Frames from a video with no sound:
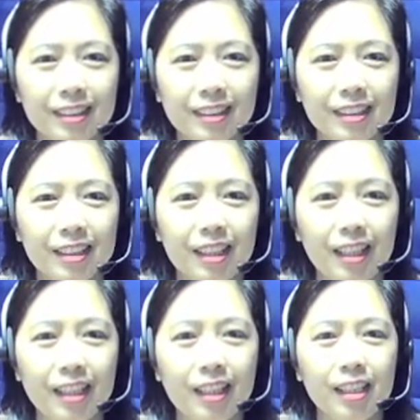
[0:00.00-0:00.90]

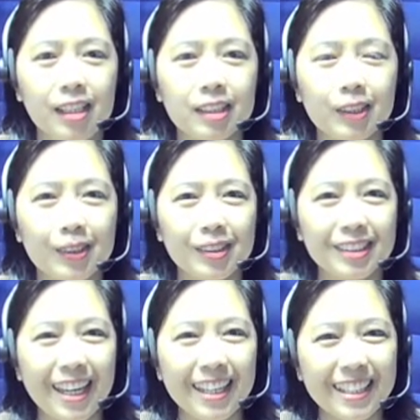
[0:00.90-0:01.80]
Okay, so
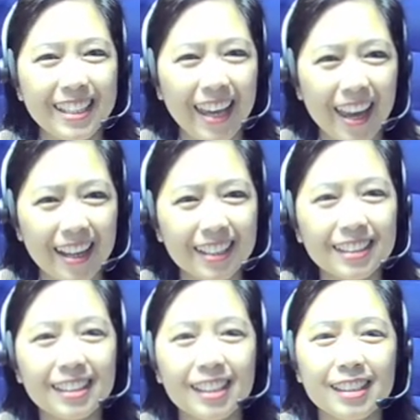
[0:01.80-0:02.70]
taken care,
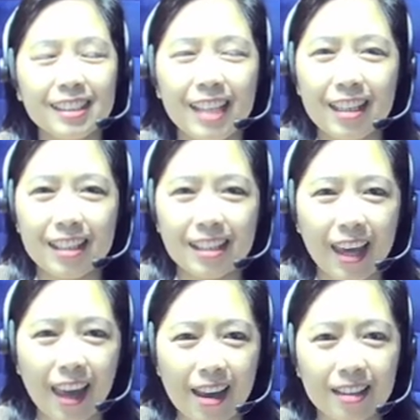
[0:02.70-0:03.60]

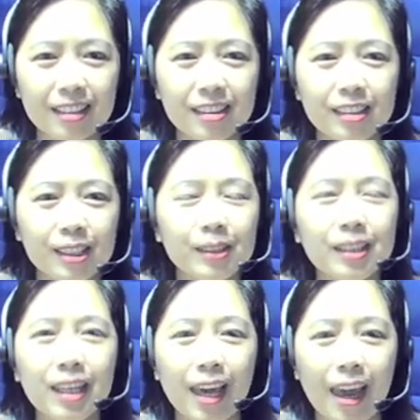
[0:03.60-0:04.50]

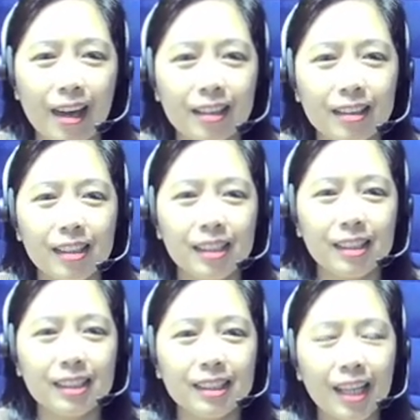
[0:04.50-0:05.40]
took care,
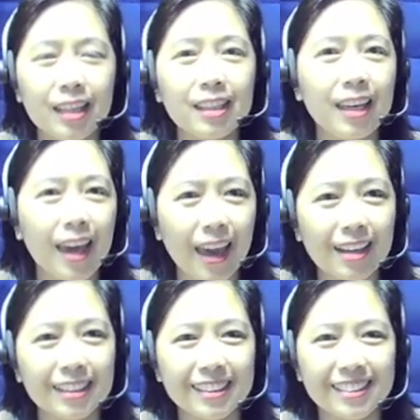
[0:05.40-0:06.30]
take
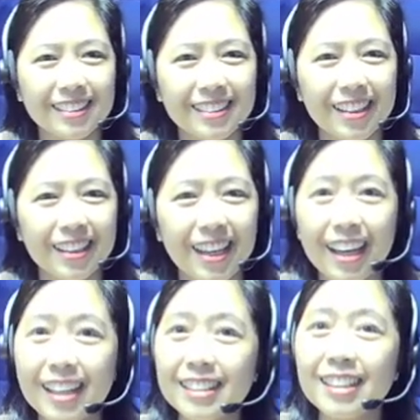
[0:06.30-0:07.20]
cared. Okay,
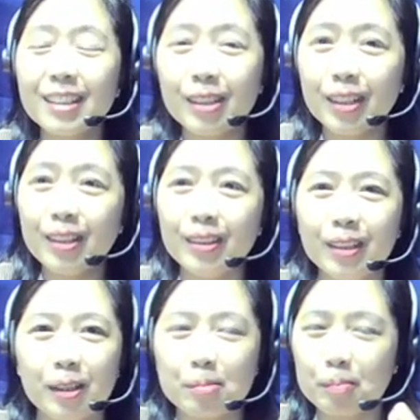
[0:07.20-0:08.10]
I think
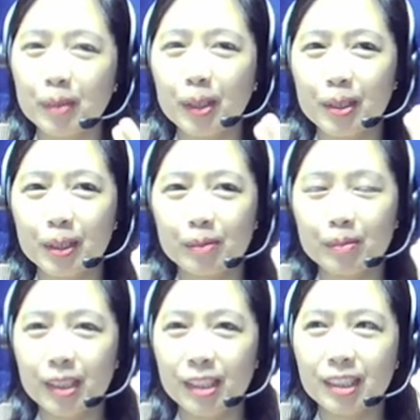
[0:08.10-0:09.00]

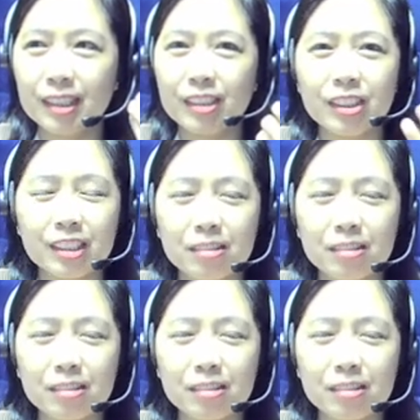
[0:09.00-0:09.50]
it's not just